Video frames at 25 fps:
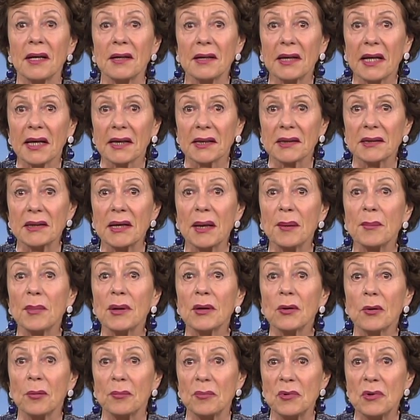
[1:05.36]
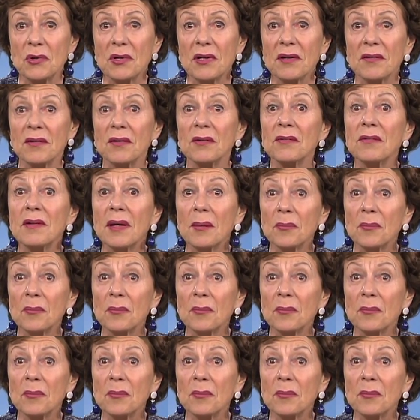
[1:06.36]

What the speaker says: and academic communities